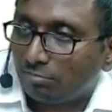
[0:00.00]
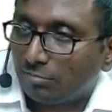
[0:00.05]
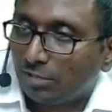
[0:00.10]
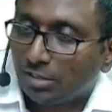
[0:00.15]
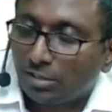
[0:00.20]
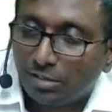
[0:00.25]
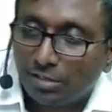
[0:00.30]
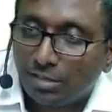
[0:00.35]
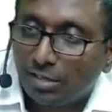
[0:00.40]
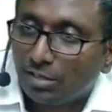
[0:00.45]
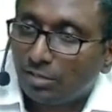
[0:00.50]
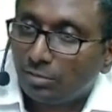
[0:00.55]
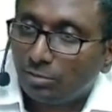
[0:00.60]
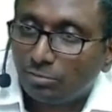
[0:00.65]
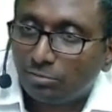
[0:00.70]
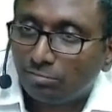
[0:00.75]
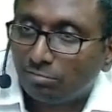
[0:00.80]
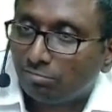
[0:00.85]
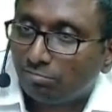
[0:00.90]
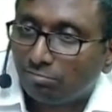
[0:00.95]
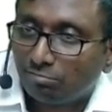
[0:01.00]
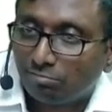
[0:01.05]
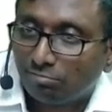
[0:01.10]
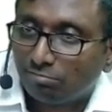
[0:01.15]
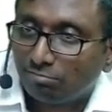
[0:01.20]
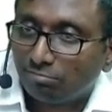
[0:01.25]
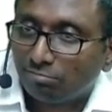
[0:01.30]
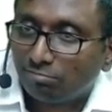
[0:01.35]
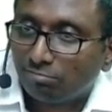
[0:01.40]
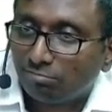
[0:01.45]
other than you?
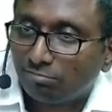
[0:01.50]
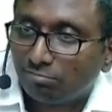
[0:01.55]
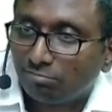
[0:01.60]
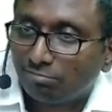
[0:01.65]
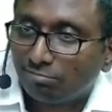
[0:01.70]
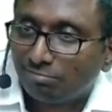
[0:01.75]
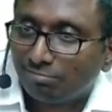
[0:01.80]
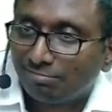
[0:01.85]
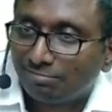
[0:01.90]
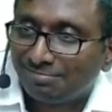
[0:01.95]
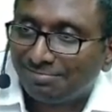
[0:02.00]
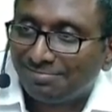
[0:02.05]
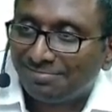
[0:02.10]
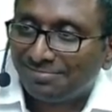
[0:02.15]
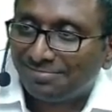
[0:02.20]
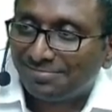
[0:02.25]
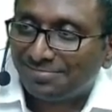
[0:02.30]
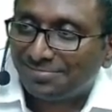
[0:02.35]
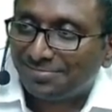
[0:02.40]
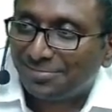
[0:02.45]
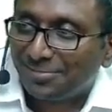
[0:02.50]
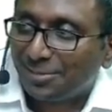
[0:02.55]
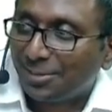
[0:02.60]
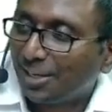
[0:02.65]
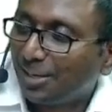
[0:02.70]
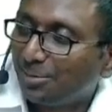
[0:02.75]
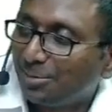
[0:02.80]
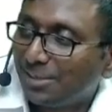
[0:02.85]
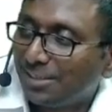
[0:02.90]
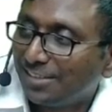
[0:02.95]
Hmm?
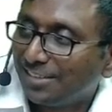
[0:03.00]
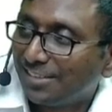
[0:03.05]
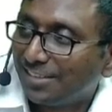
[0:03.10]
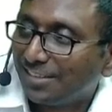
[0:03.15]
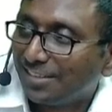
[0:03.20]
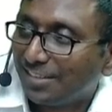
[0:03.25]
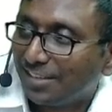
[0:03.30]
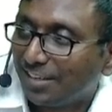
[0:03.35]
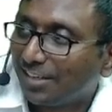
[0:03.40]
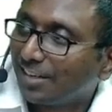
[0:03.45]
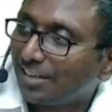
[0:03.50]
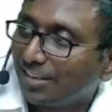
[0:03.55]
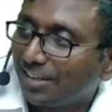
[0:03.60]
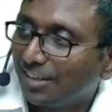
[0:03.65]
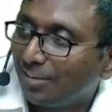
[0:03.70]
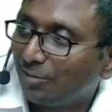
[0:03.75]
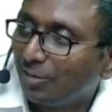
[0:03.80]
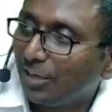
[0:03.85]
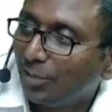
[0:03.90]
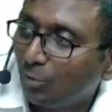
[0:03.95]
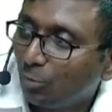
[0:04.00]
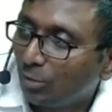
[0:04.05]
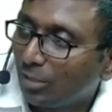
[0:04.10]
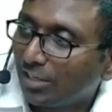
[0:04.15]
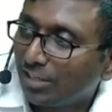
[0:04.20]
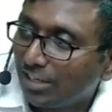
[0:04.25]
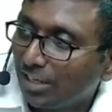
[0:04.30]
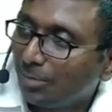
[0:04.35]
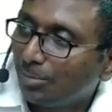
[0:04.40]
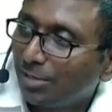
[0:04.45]
Tell me. Correct na? Why do
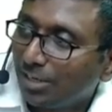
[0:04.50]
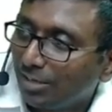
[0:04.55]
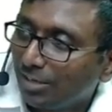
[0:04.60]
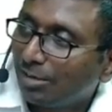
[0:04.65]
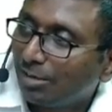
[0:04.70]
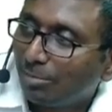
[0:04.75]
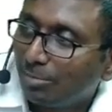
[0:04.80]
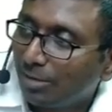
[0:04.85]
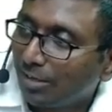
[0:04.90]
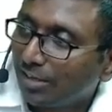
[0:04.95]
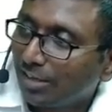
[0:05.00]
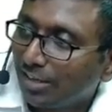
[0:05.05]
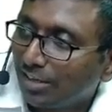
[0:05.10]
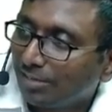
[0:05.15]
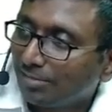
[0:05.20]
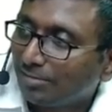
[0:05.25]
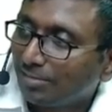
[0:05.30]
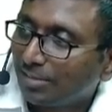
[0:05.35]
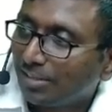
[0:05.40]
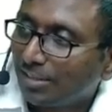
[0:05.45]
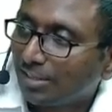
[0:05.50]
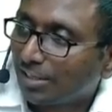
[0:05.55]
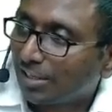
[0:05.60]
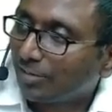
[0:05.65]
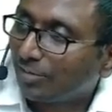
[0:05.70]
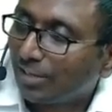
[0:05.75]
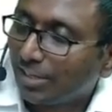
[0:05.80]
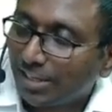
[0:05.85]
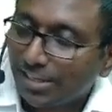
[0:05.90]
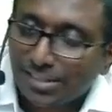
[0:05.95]
anybody will buy? So
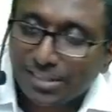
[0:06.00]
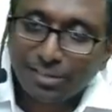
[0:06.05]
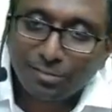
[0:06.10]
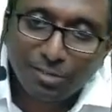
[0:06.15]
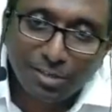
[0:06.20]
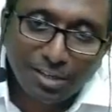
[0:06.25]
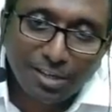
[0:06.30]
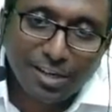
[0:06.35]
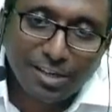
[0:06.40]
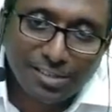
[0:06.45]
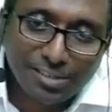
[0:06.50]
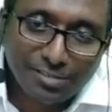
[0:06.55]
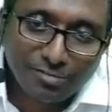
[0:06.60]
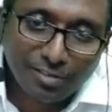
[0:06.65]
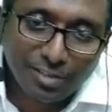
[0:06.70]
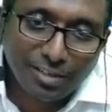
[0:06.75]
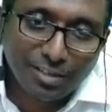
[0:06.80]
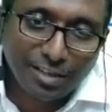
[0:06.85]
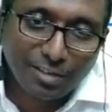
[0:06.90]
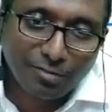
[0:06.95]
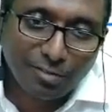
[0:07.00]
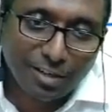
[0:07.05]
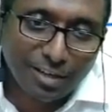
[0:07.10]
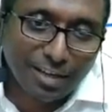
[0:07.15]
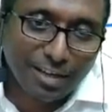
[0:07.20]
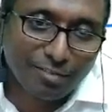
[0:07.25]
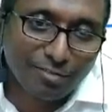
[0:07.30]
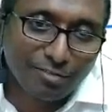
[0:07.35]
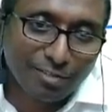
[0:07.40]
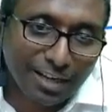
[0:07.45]
when I say 101 and 1
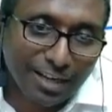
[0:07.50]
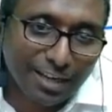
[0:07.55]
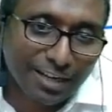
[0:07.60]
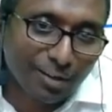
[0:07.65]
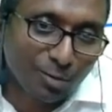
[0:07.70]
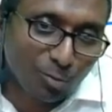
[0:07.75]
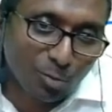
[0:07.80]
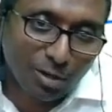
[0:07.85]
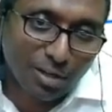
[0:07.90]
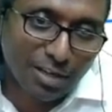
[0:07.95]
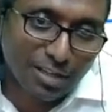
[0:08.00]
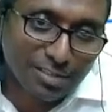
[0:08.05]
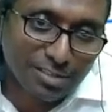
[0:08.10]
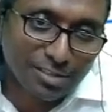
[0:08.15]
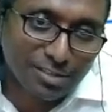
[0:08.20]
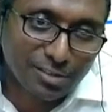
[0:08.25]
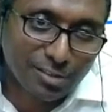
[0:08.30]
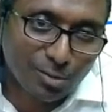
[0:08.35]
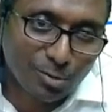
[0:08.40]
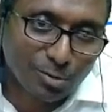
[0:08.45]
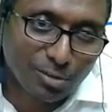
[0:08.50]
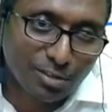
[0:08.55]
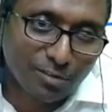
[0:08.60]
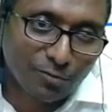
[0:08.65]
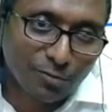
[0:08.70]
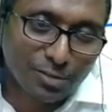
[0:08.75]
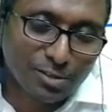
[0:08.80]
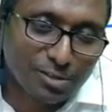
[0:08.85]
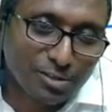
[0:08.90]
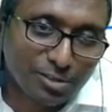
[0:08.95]
lakh and 1,06,000,
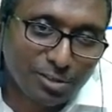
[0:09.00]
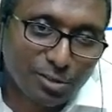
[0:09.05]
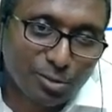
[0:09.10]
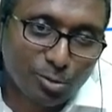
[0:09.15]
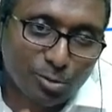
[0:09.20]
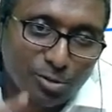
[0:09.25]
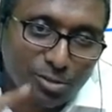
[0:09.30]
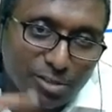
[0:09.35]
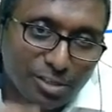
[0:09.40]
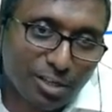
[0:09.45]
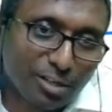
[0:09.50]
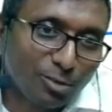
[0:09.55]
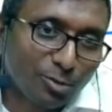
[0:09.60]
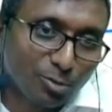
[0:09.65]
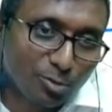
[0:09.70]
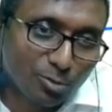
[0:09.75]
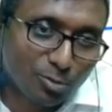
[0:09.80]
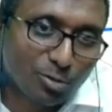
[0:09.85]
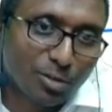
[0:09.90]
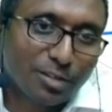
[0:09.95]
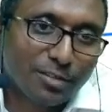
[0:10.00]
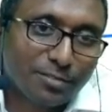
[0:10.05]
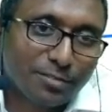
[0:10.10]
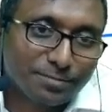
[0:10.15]
first it should strike to you na.